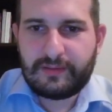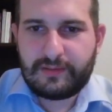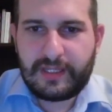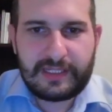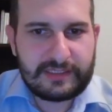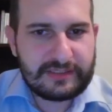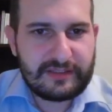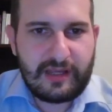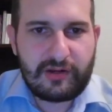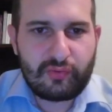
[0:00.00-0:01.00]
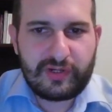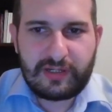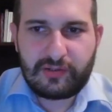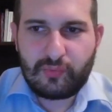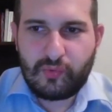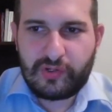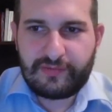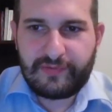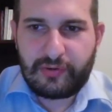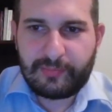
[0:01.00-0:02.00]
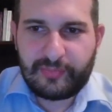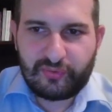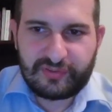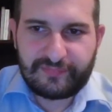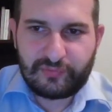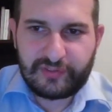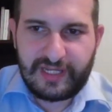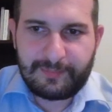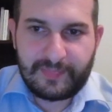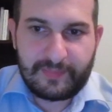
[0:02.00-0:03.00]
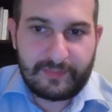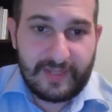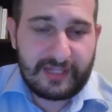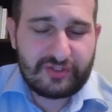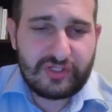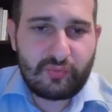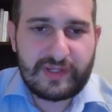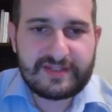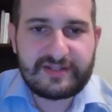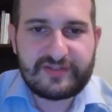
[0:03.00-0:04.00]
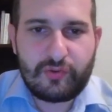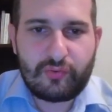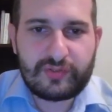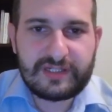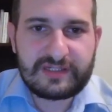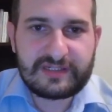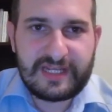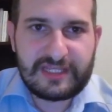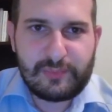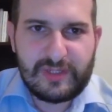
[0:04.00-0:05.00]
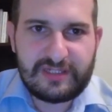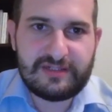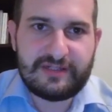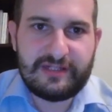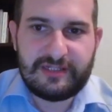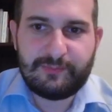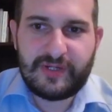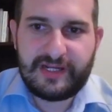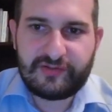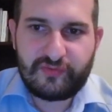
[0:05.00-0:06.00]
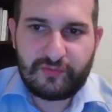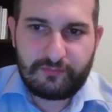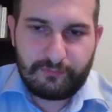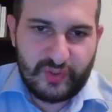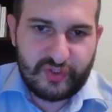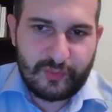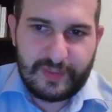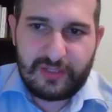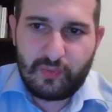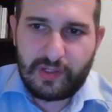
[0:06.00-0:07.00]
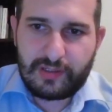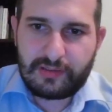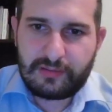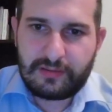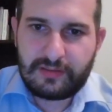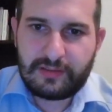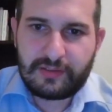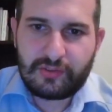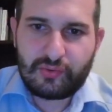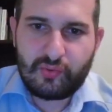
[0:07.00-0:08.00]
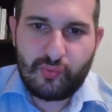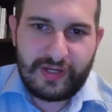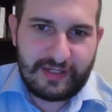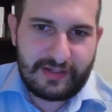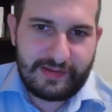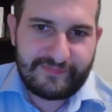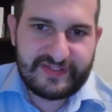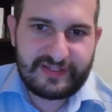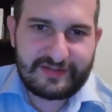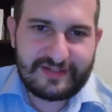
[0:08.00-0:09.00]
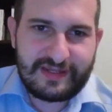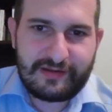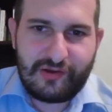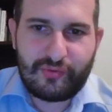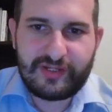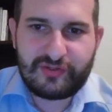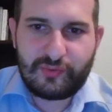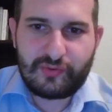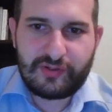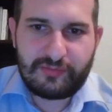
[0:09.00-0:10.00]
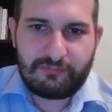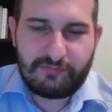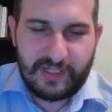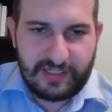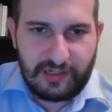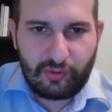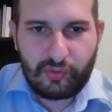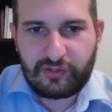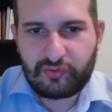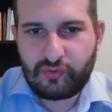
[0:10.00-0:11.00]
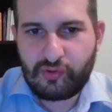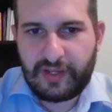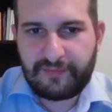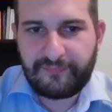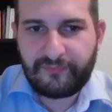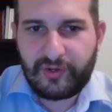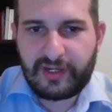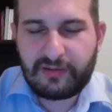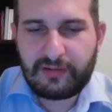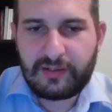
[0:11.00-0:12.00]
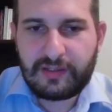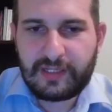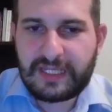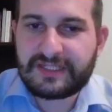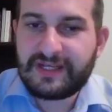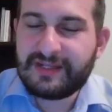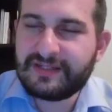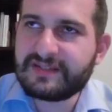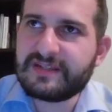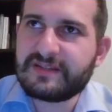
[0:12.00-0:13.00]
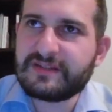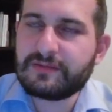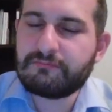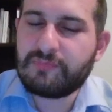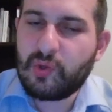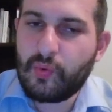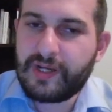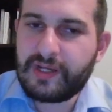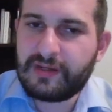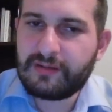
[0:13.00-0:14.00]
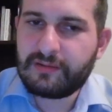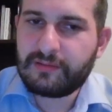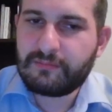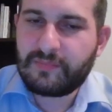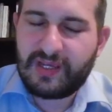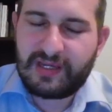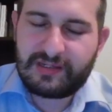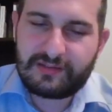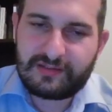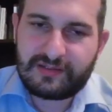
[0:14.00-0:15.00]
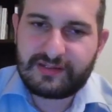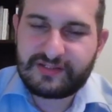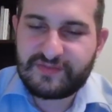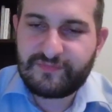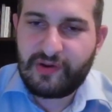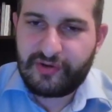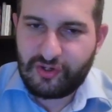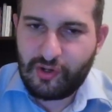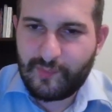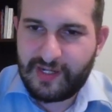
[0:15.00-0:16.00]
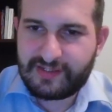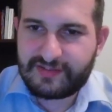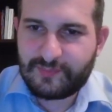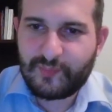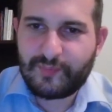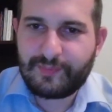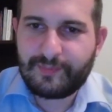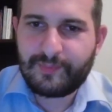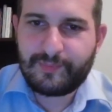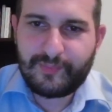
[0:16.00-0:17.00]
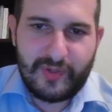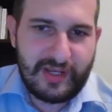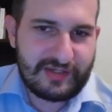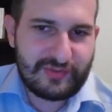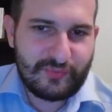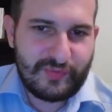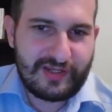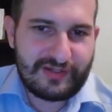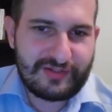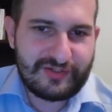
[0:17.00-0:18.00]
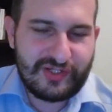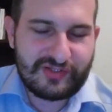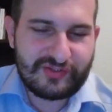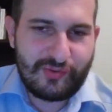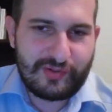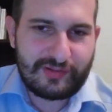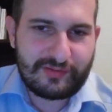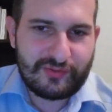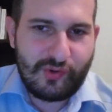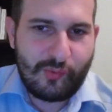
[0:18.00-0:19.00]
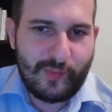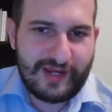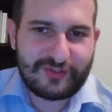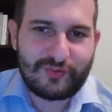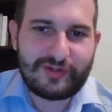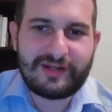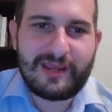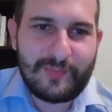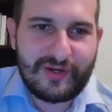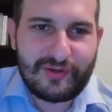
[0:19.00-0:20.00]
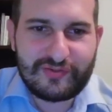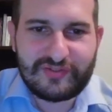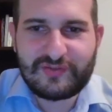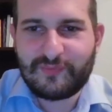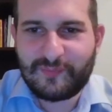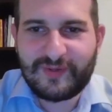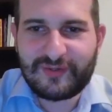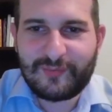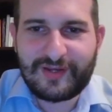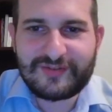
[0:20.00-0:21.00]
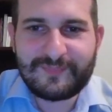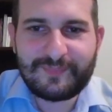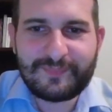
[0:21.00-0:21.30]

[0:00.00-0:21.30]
And Aronian won a very beautiful game. Actually, Wesley So didn't take immediately. He played bishop e1, queen f6, and now he took, and Aronian took on f3. And this is winning, and it's very complex, but we are just going to go back to the game because this would be too much.